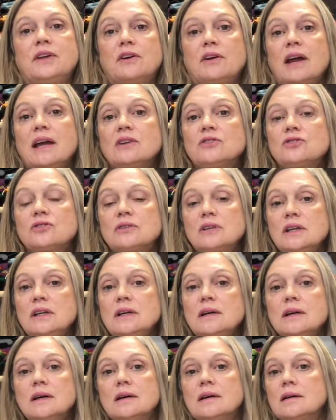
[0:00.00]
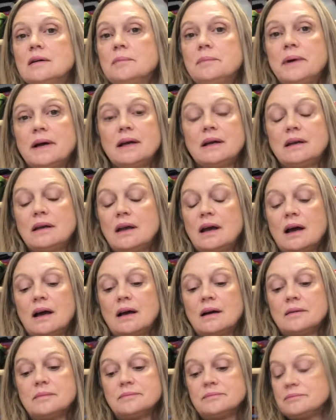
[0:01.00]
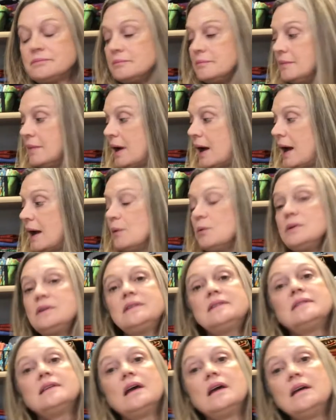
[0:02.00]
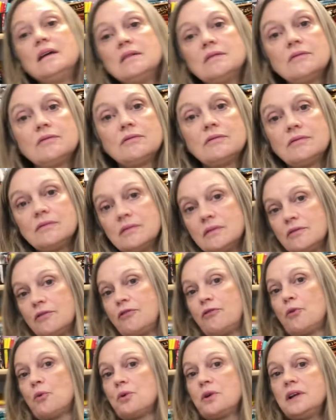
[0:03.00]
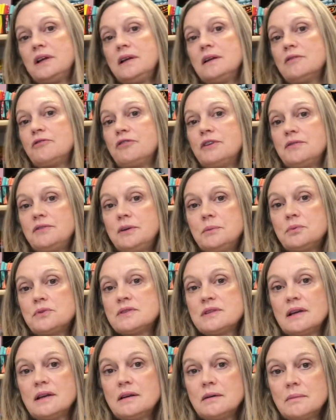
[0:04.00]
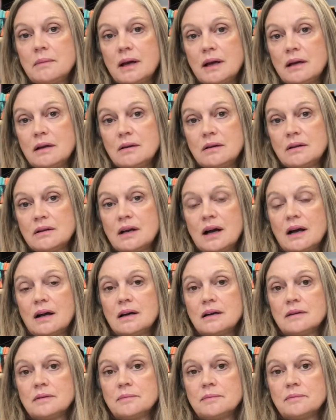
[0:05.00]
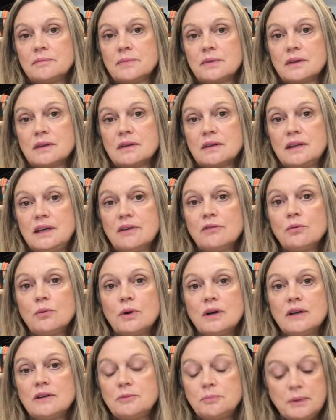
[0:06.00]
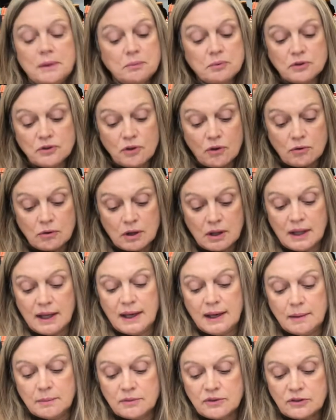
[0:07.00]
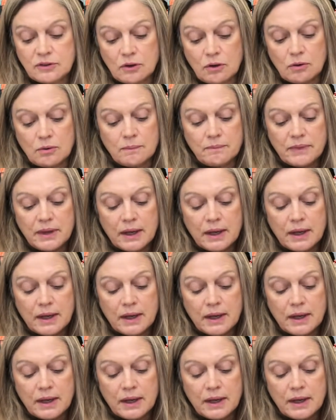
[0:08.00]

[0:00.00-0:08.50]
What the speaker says: entry, but I would say 40 to 50% of my giveaways people don't claim. So